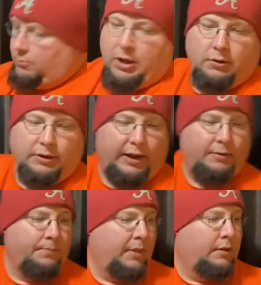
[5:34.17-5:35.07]

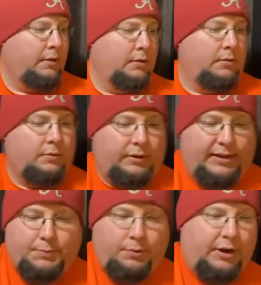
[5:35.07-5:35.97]
Okay. Well,
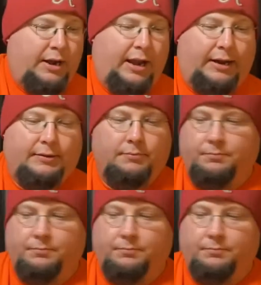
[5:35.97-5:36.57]
that's pretty neat.